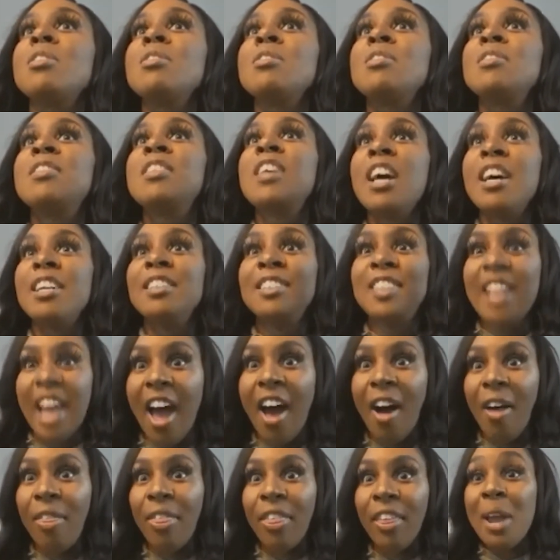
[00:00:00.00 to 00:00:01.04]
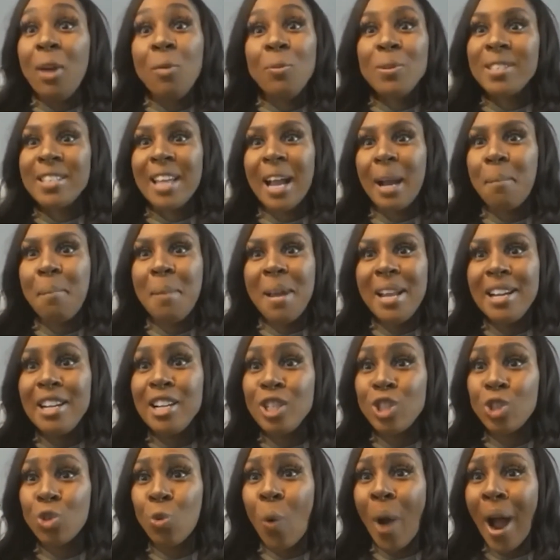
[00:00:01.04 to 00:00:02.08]
to death. it was like being in
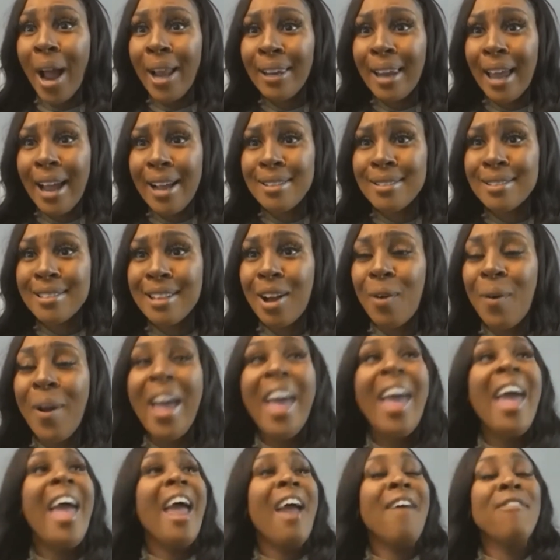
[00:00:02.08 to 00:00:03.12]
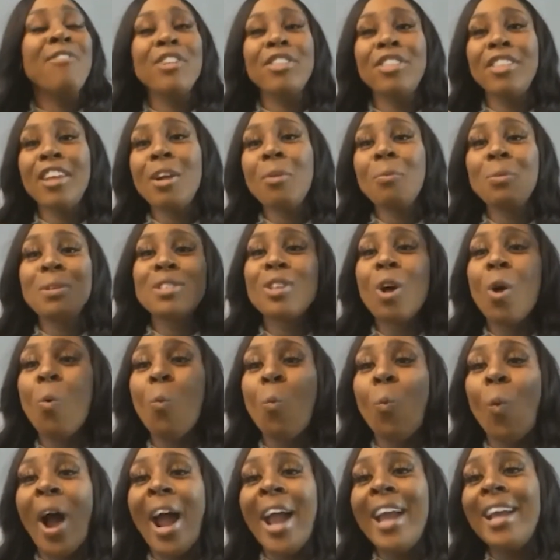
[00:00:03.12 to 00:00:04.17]
the Twilight Zone. Everything was so
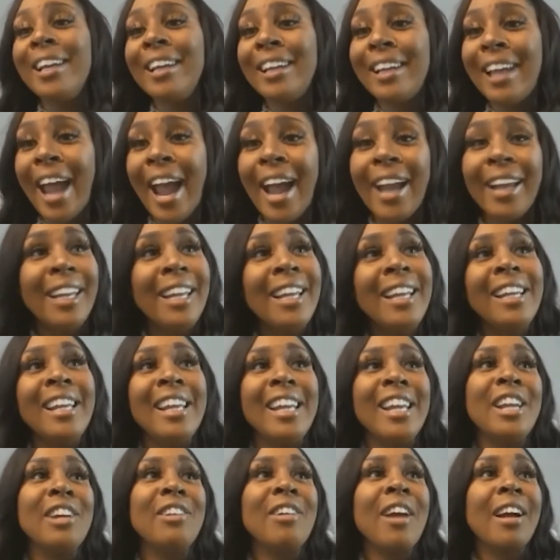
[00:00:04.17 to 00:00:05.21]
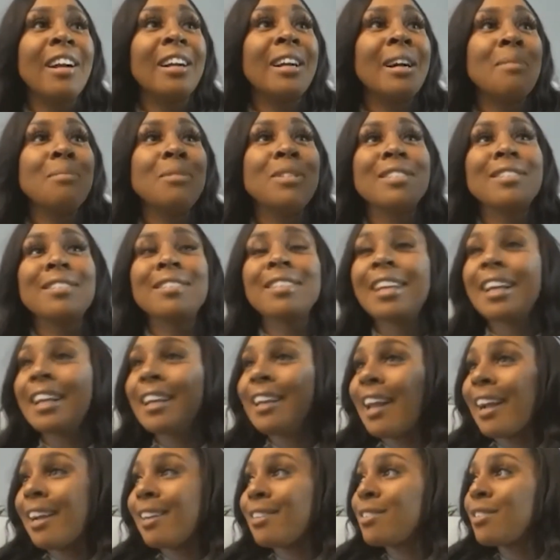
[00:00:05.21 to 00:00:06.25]
white and khaki, and then here I come just looking
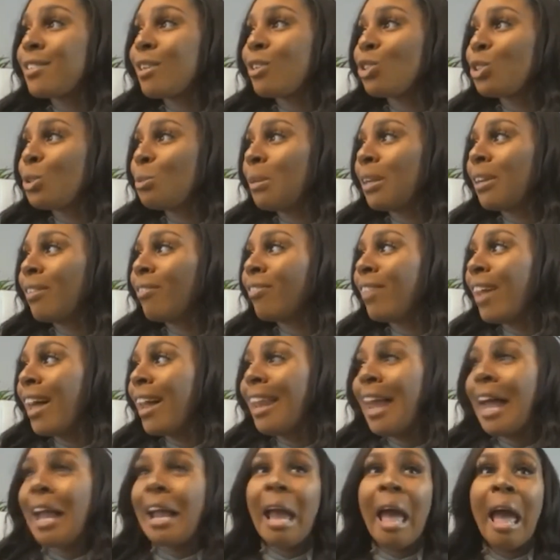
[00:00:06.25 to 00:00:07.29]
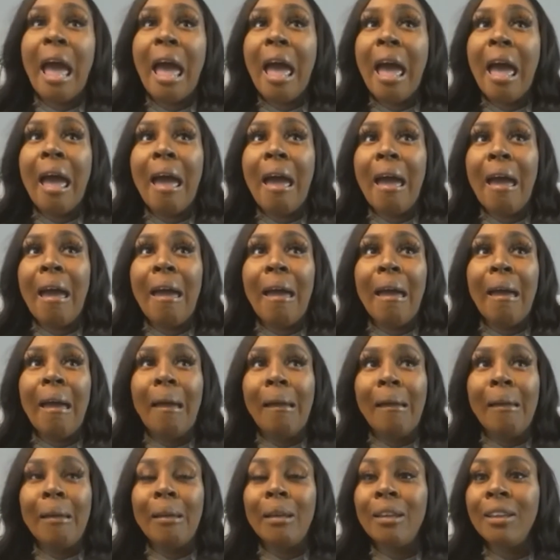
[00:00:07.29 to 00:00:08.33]
like a social butterfly, like,
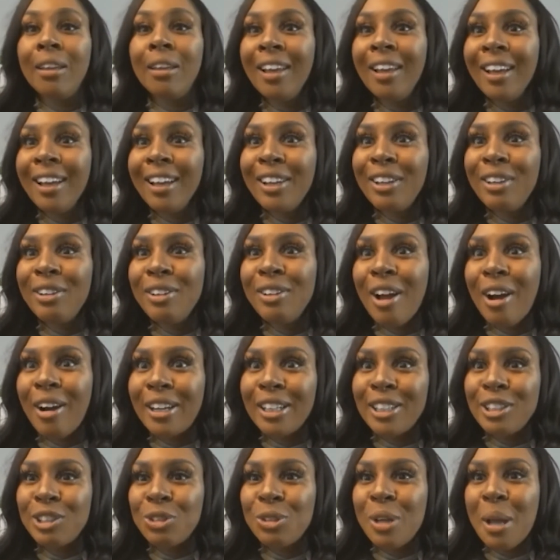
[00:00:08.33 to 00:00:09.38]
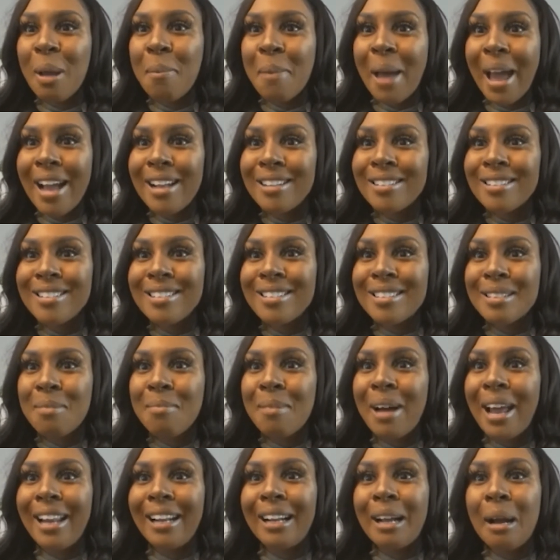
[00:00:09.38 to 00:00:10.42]
hey, you know, could you imagine
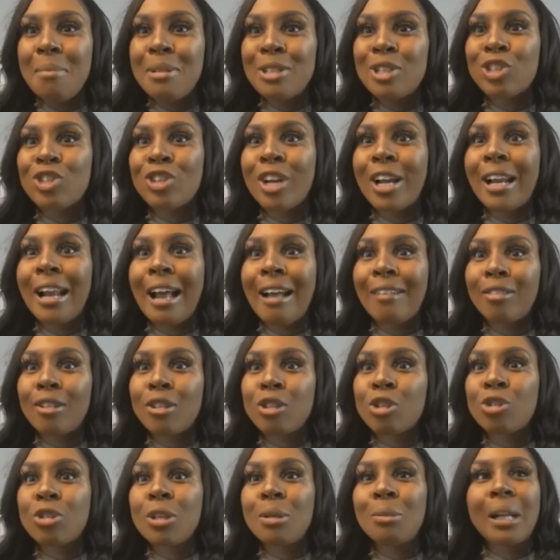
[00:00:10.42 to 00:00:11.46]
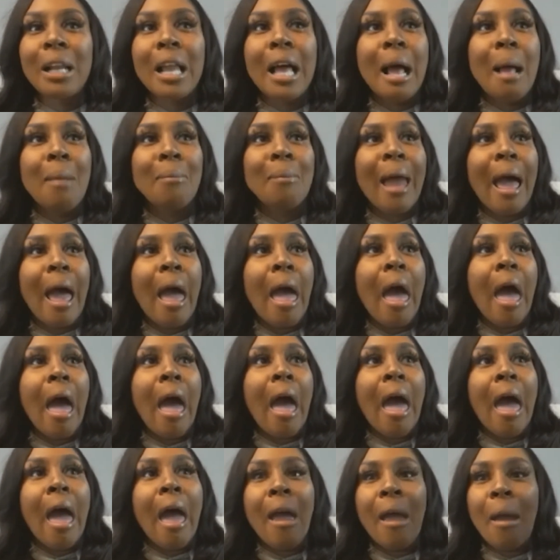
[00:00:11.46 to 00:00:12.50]
somebody coming straight out the strip club, like,
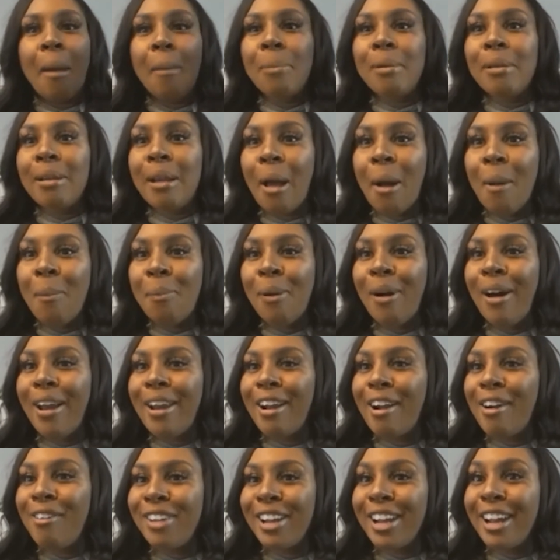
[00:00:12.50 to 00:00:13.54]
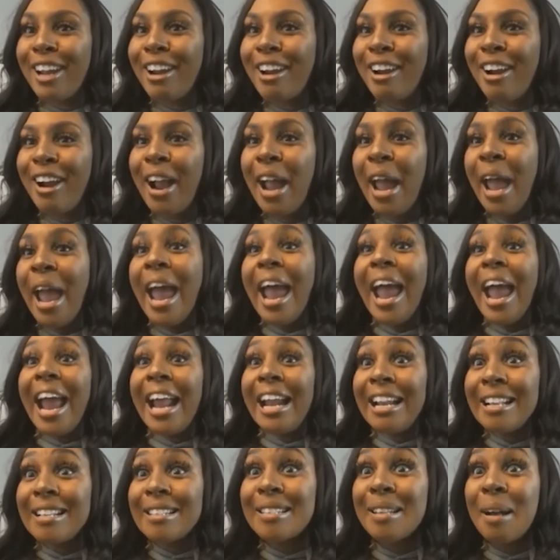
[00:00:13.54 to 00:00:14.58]
hey, you know, party over here, and
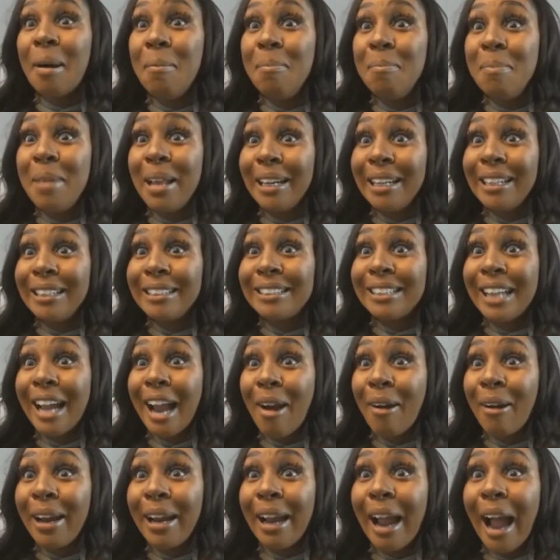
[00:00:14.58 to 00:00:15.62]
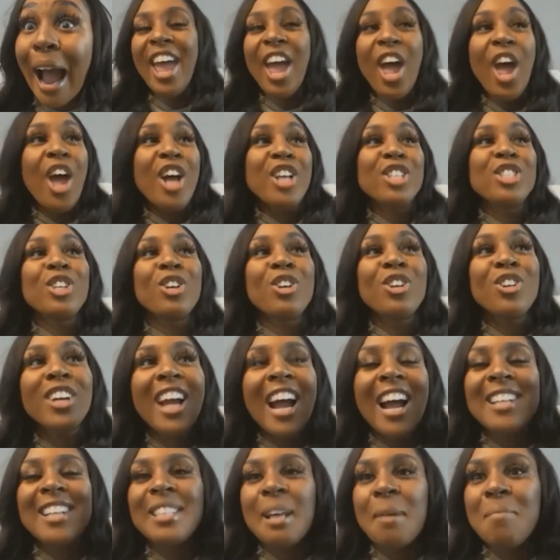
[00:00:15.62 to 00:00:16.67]
it's the military. So you
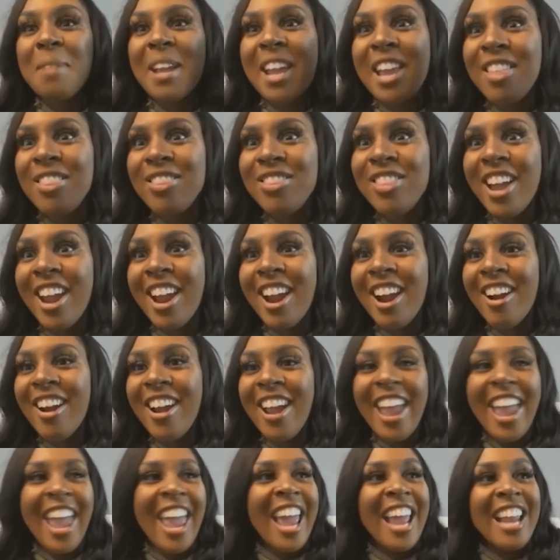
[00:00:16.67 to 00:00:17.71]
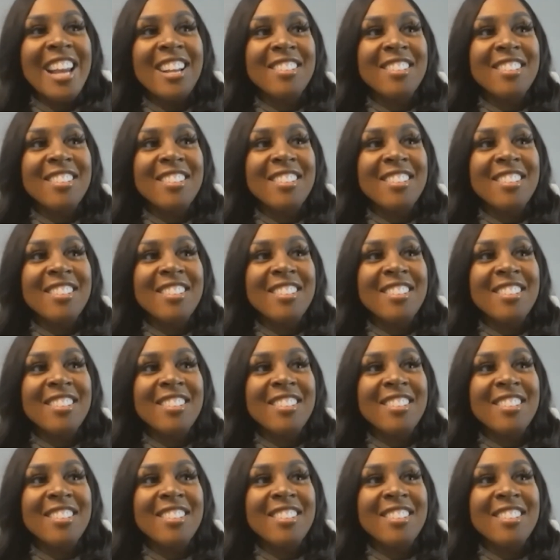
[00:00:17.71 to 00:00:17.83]
guys, I'm in there, and